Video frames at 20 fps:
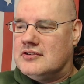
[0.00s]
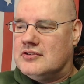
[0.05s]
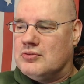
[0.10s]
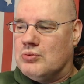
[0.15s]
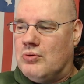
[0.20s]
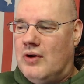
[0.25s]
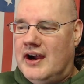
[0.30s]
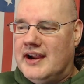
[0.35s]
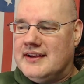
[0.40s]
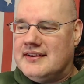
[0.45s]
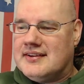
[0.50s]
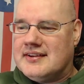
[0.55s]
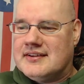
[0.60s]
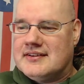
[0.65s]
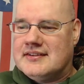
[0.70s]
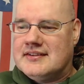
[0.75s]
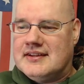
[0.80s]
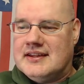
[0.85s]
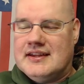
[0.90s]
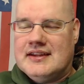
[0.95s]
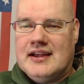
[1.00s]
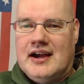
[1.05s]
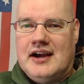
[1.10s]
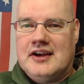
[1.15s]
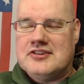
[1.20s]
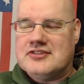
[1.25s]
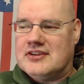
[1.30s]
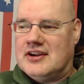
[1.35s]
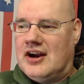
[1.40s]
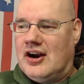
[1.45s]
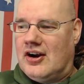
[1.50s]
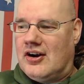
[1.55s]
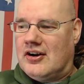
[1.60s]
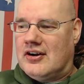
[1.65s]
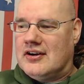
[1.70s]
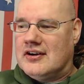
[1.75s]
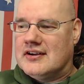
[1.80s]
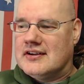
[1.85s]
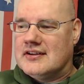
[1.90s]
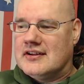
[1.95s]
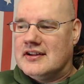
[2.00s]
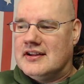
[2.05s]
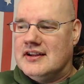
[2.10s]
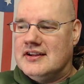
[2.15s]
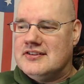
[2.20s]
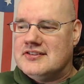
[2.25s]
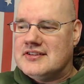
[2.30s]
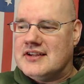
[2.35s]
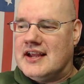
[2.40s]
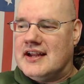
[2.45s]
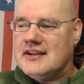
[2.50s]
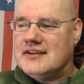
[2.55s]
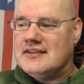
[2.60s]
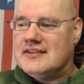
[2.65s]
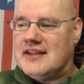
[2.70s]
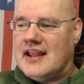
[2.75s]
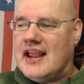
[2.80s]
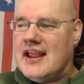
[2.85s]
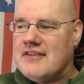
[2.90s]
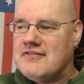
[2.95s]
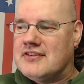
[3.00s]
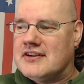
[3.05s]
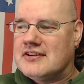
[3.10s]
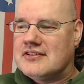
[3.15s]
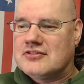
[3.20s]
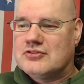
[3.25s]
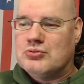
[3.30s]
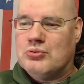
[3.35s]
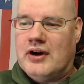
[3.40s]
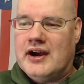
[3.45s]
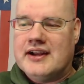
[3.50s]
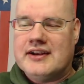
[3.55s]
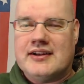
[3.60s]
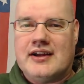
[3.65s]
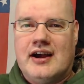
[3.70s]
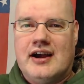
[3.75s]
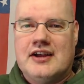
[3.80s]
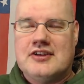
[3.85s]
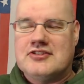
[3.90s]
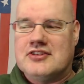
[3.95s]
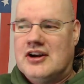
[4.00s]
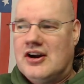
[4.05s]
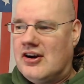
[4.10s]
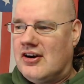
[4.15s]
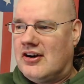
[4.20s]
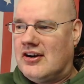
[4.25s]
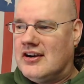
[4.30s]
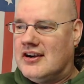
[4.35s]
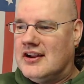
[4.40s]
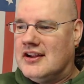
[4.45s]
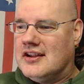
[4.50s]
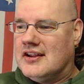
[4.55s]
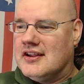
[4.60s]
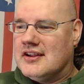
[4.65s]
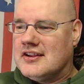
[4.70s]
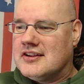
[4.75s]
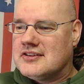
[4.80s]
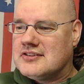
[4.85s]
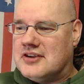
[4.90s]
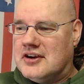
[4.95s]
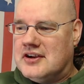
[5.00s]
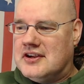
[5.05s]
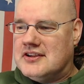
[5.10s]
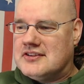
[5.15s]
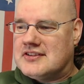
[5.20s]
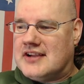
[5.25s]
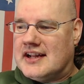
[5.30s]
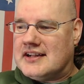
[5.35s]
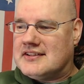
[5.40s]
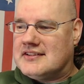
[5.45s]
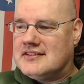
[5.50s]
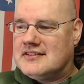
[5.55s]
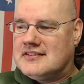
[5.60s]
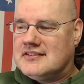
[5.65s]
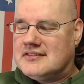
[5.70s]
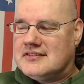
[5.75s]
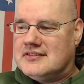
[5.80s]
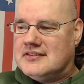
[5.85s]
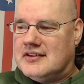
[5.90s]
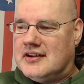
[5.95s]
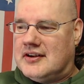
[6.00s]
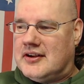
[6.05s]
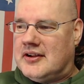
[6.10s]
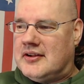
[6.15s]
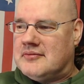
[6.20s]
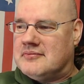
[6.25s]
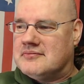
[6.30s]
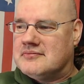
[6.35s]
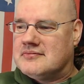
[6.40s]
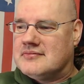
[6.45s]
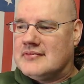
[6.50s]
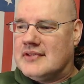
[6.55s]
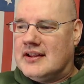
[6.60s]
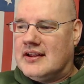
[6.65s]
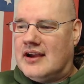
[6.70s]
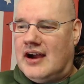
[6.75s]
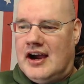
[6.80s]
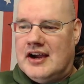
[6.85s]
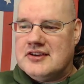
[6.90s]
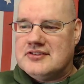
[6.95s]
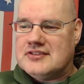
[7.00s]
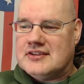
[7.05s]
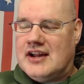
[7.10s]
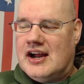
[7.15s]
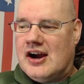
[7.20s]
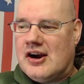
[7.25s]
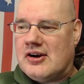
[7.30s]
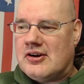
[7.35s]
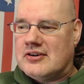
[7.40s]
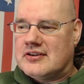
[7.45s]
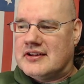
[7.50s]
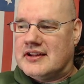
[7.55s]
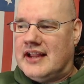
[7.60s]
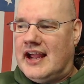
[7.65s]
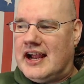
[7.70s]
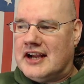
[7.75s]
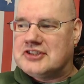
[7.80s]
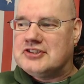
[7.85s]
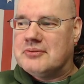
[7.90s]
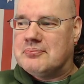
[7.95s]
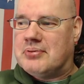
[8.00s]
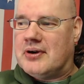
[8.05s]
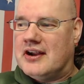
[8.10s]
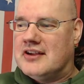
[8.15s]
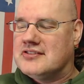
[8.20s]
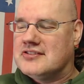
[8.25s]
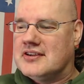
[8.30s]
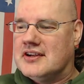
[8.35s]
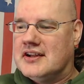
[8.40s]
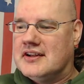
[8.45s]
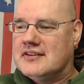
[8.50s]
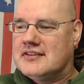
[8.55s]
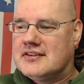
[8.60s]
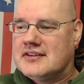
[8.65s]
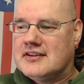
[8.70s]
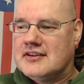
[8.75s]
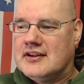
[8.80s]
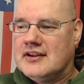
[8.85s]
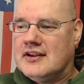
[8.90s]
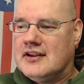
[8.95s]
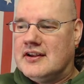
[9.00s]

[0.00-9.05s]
Dwight D. Eisenhower. He's saying David Dwight Eisenhower. So he's got Eisenhower, the actual president,